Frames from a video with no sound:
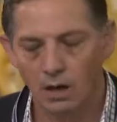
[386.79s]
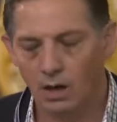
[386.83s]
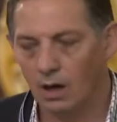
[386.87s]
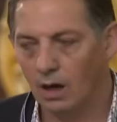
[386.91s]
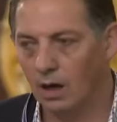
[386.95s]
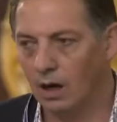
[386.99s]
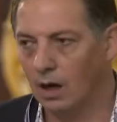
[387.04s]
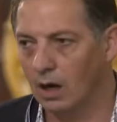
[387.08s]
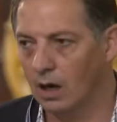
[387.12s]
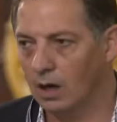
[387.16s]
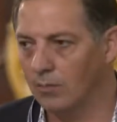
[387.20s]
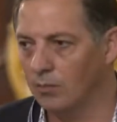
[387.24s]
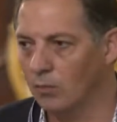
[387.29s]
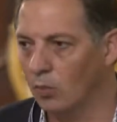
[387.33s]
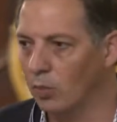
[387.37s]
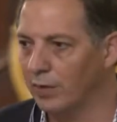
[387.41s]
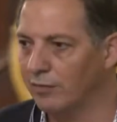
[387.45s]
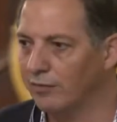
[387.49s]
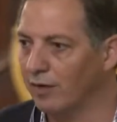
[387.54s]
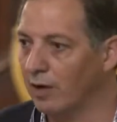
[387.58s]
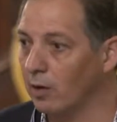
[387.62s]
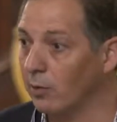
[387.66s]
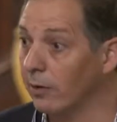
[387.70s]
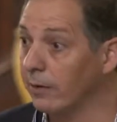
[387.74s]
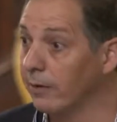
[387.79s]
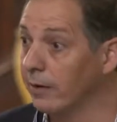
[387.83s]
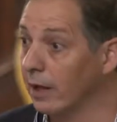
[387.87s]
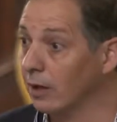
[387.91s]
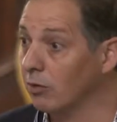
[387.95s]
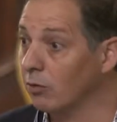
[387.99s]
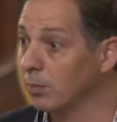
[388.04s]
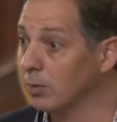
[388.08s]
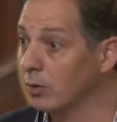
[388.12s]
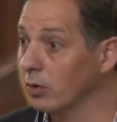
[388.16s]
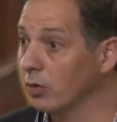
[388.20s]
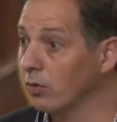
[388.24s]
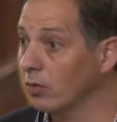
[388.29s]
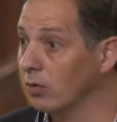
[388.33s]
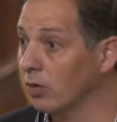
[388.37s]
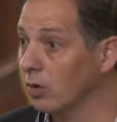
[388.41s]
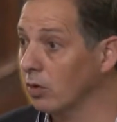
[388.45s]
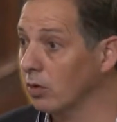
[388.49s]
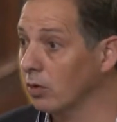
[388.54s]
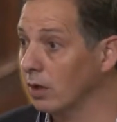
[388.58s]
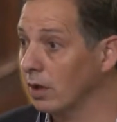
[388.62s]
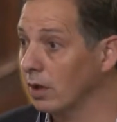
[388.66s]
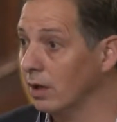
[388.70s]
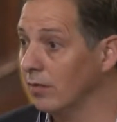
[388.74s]
We found our next blue
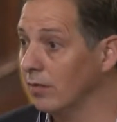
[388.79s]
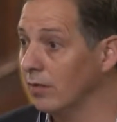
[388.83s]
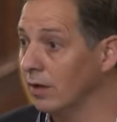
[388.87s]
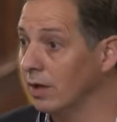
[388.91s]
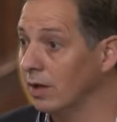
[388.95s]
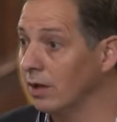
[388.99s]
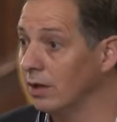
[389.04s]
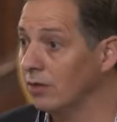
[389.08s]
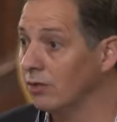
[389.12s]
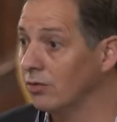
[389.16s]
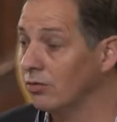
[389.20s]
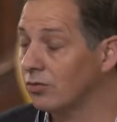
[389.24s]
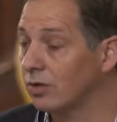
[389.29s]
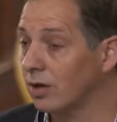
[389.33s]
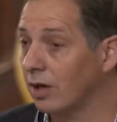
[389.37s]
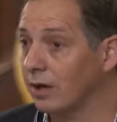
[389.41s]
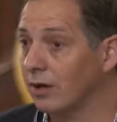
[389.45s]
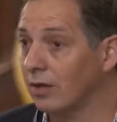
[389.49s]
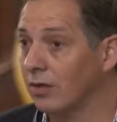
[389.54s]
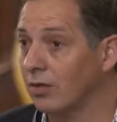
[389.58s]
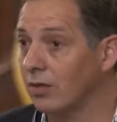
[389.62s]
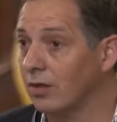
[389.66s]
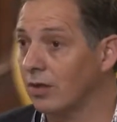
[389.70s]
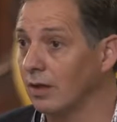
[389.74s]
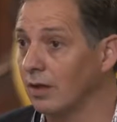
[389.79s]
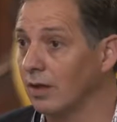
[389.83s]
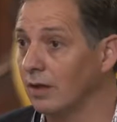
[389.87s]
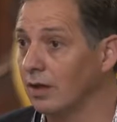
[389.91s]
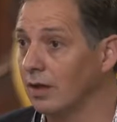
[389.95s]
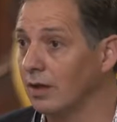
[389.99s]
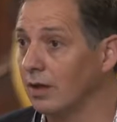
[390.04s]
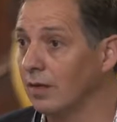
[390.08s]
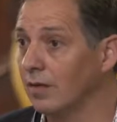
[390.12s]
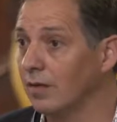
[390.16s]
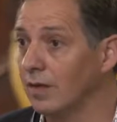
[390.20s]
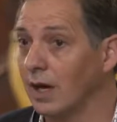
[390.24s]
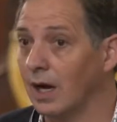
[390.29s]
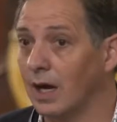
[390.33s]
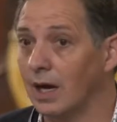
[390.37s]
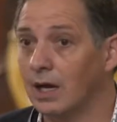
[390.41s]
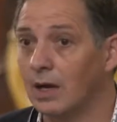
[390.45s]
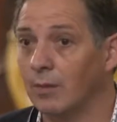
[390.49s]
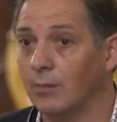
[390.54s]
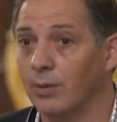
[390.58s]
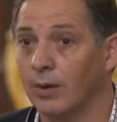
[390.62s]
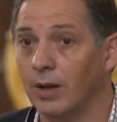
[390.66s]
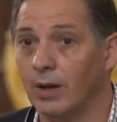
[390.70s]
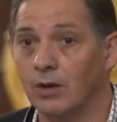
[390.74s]
zone in the East China Sea in the
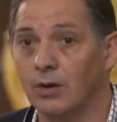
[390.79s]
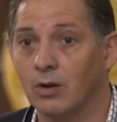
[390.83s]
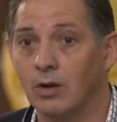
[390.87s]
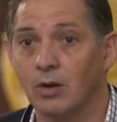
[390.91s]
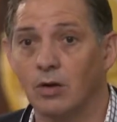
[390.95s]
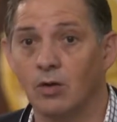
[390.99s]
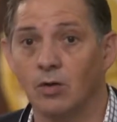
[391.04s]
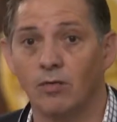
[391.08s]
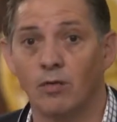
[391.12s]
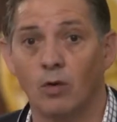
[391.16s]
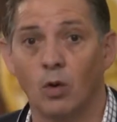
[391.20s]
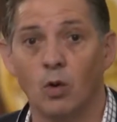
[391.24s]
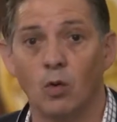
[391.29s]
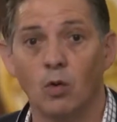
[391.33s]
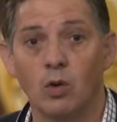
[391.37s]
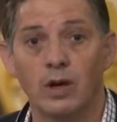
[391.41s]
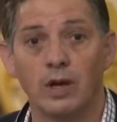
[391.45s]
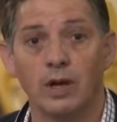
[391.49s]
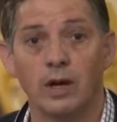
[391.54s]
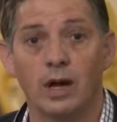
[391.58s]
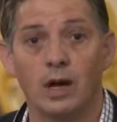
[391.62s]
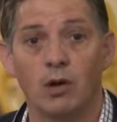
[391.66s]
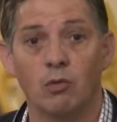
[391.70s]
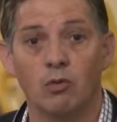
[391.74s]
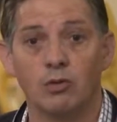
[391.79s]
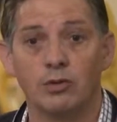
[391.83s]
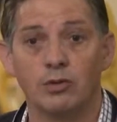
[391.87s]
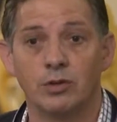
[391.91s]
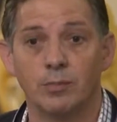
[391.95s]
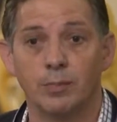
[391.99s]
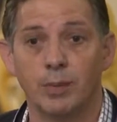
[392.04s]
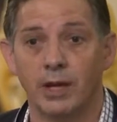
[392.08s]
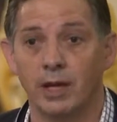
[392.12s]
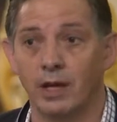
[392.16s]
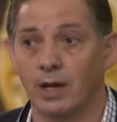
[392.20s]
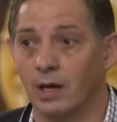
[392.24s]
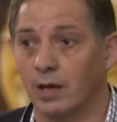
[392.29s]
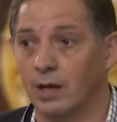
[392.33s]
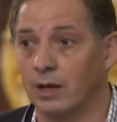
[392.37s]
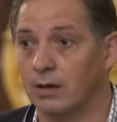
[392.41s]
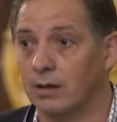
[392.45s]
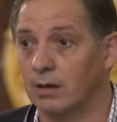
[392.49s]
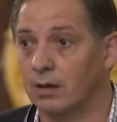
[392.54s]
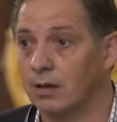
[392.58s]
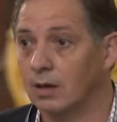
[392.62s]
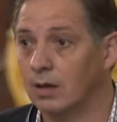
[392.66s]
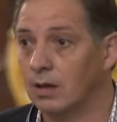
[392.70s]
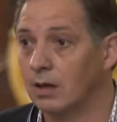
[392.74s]
archipelago of Okinawa,
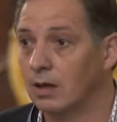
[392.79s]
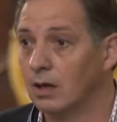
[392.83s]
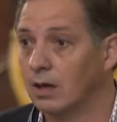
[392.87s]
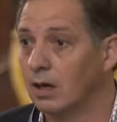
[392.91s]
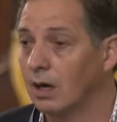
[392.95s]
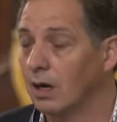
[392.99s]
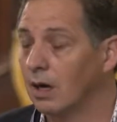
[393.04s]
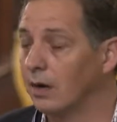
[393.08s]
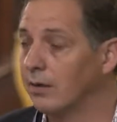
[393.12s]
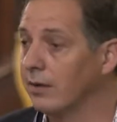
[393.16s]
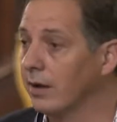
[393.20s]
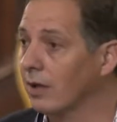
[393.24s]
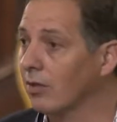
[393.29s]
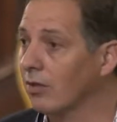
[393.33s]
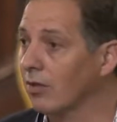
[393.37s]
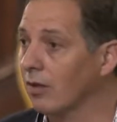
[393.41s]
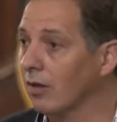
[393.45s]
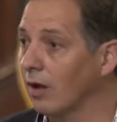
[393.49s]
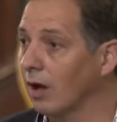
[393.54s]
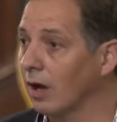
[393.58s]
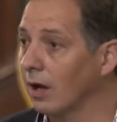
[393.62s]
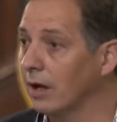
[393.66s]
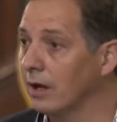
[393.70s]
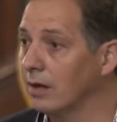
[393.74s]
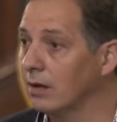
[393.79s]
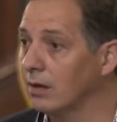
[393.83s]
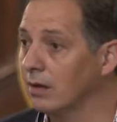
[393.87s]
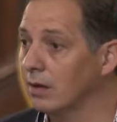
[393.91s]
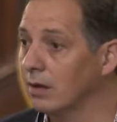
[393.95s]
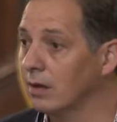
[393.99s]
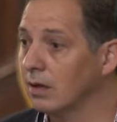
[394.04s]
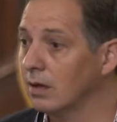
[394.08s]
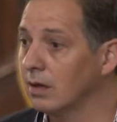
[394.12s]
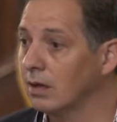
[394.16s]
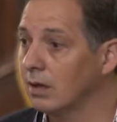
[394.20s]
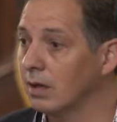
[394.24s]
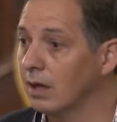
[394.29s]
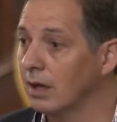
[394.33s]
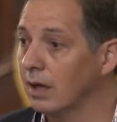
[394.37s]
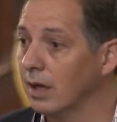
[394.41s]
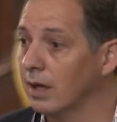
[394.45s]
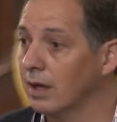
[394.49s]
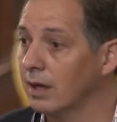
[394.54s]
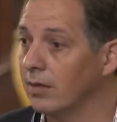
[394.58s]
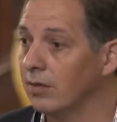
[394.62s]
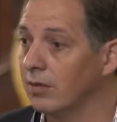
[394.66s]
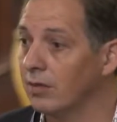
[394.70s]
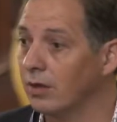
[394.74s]
Japan. Next slide.
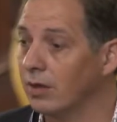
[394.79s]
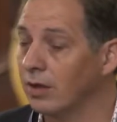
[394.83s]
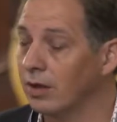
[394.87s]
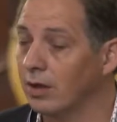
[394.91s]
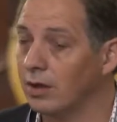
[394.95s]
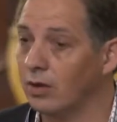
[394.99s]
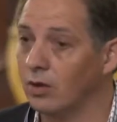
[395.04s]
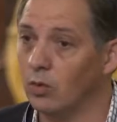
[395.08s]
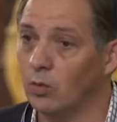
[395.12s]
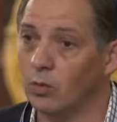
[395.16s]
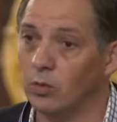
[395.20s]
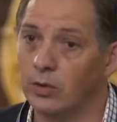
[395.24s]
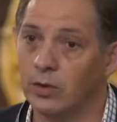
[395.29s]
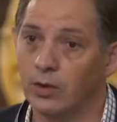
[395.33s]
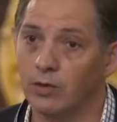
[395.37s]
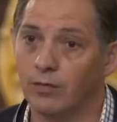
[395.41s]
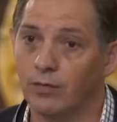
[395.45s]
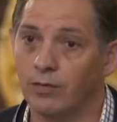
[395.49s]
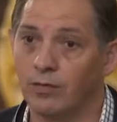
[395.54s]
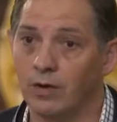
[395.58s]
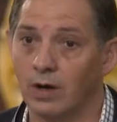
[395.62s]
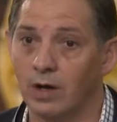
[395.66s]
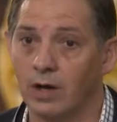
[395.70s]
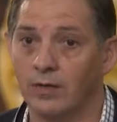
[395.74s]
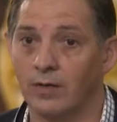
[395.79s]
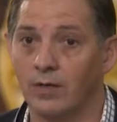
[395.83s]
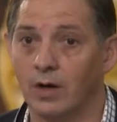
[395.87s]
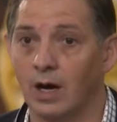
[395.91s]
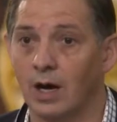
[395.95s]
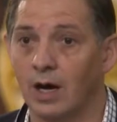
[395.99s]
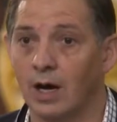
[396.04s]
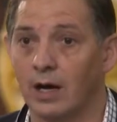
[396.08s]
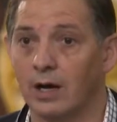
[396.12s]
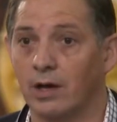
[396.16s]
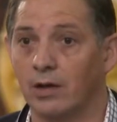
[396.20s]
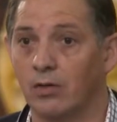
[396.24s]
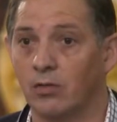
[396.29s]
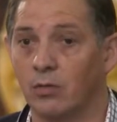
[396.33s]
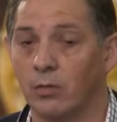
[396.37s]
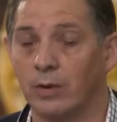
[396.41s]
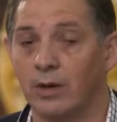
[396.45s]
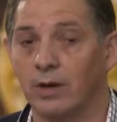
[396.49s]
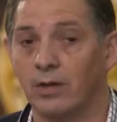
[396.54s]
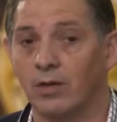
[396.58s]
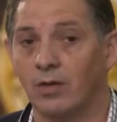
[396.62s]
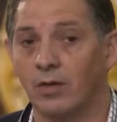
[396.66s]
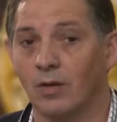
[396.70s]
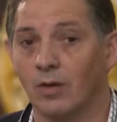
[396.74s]
And it's here where you find the highest
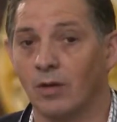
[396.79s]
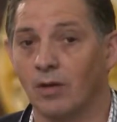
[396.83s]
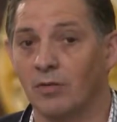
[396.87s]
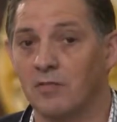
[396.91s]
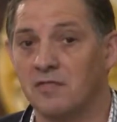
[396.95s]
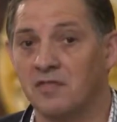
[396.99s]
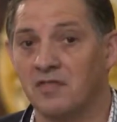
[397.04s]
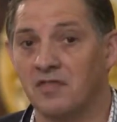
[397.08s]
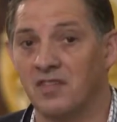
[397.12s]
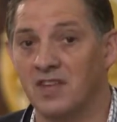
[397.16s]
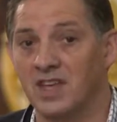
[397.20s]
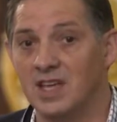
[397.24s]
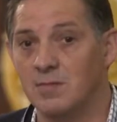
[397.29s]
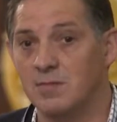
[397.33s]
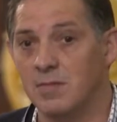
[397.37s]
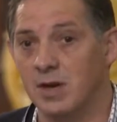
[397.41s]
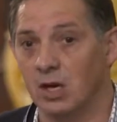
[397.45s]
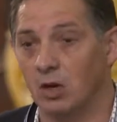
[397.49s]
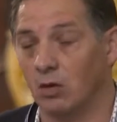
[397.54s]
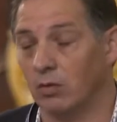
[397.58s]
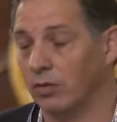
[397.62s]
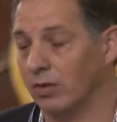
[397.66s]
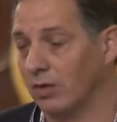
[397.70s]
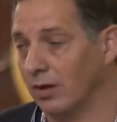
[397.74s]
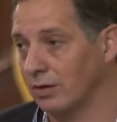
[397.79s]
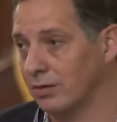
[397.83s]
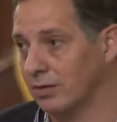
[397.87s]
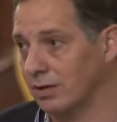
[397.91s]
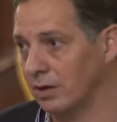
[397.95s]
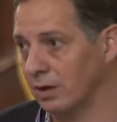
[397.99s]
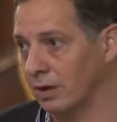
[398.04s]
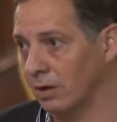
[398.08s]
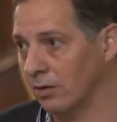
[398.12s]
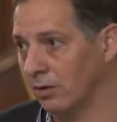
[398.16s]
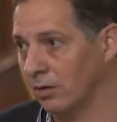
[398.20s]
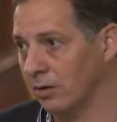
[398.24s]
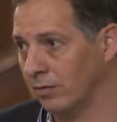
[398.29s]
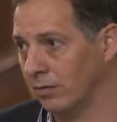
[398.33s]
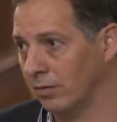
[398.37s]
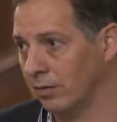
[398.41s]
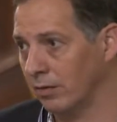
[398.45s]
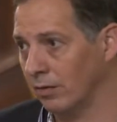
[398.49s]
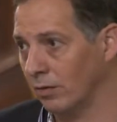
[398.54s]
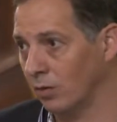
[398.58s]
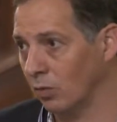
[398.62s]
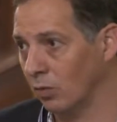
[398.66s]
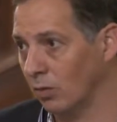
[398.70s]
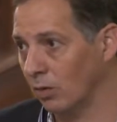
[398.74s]
rates of female
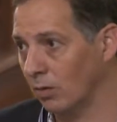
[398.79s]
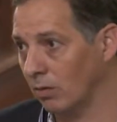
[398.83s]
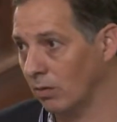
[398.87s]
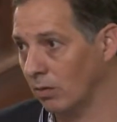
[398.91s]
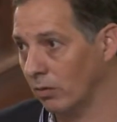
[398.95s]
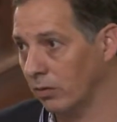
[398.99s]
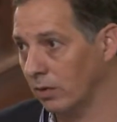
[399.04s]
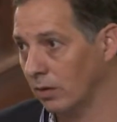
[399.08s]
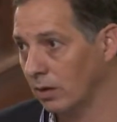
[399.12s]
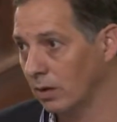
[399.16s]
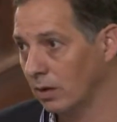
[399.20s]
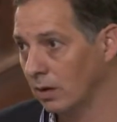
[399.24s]
centenarians in the world.